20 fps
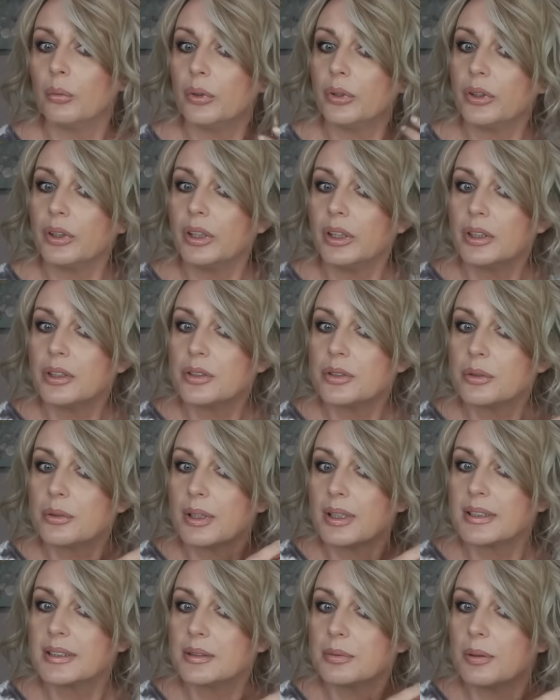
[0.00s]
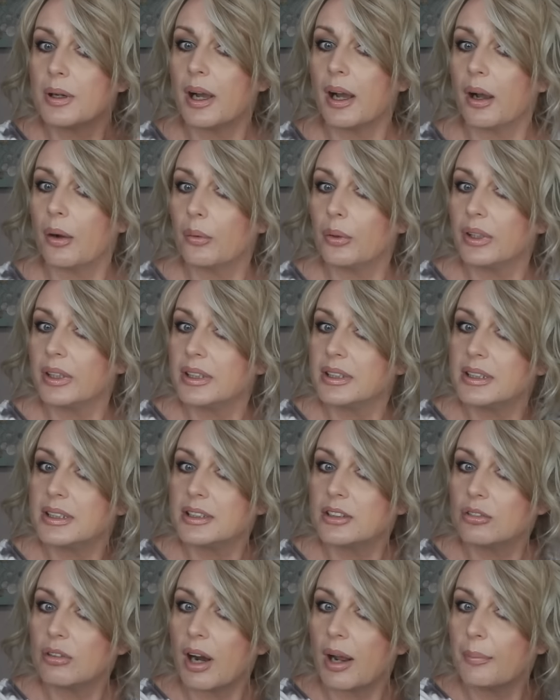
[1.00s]
we can do as well is
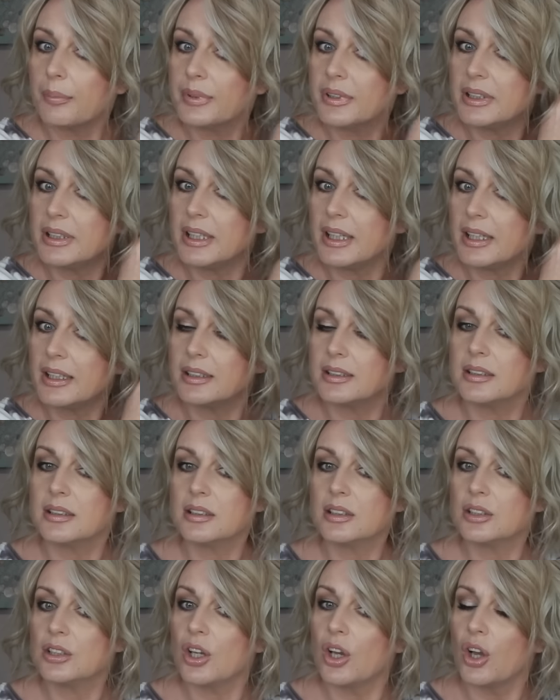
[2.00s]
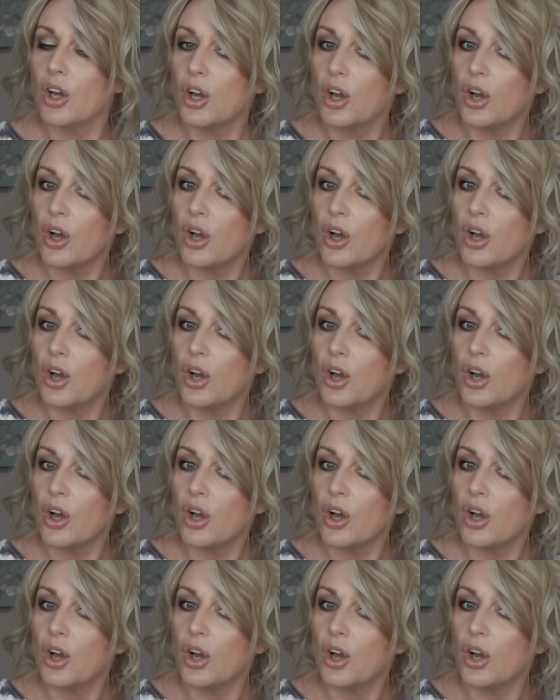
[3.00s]
grab the ends